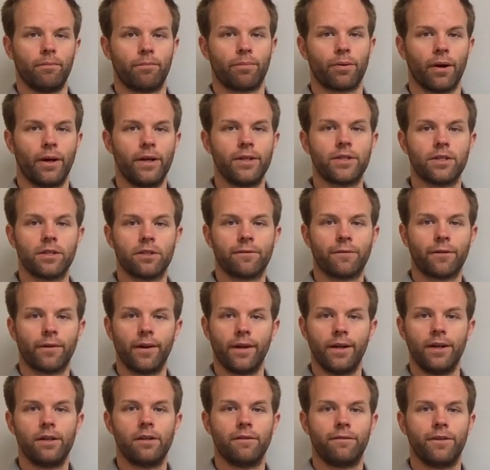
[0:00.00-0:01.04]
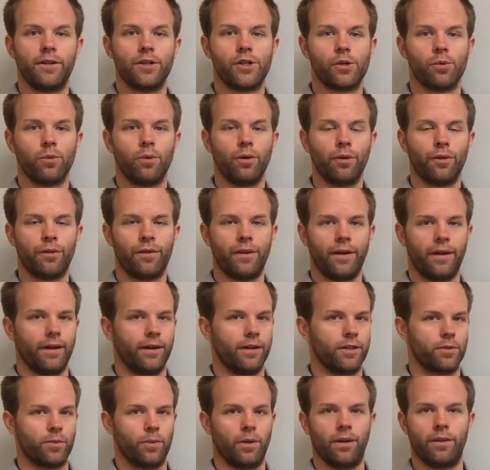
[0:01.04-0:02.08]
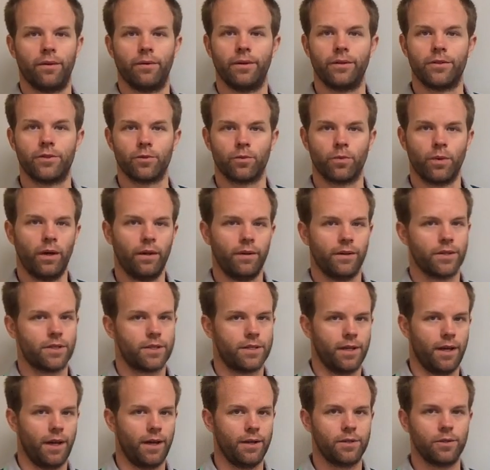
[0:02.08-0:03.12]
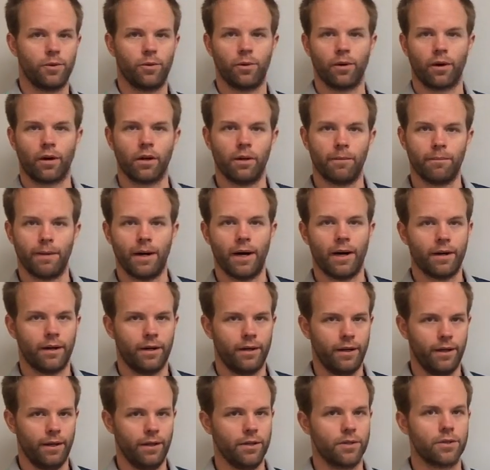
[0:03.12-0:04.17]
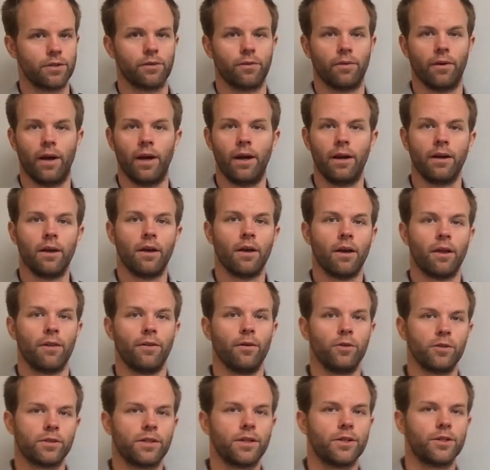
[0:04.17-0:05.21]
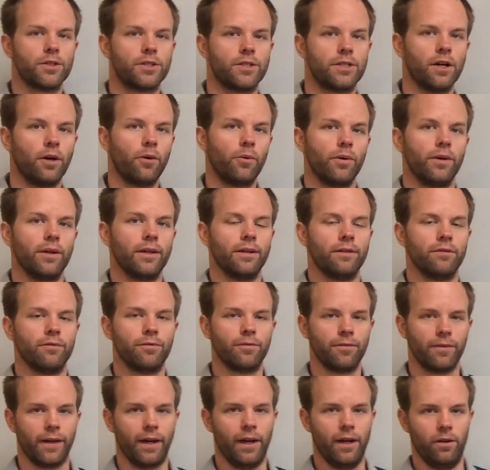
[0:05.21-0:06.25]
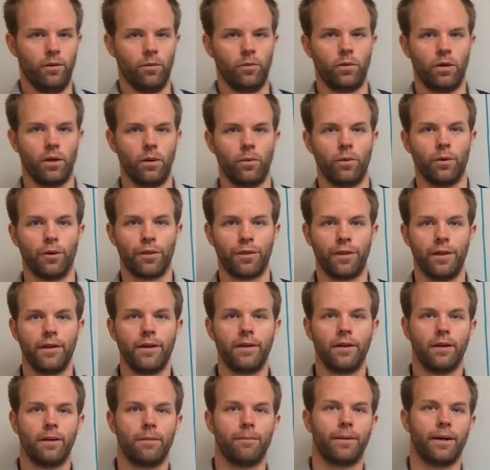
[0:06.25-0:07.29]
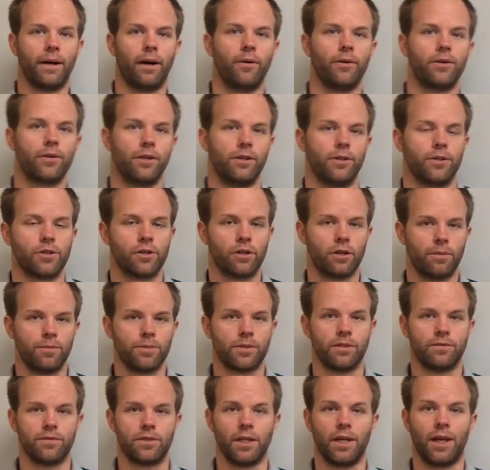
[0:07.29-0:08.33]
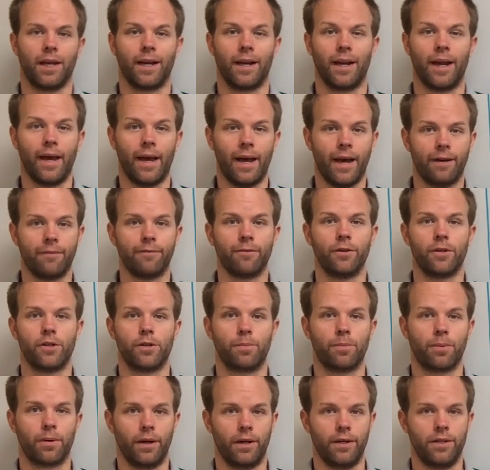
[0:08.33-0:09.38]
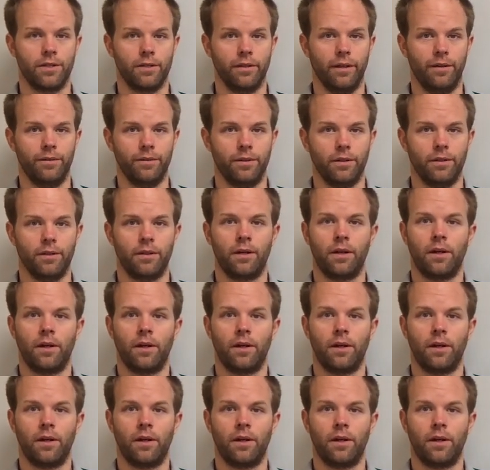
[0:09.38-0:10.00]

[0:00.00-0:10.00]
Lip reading: Prices for individual things, whether it's real estate or commodities, right? Those things don't inflate. What we're thinking about in terms is like an average price level.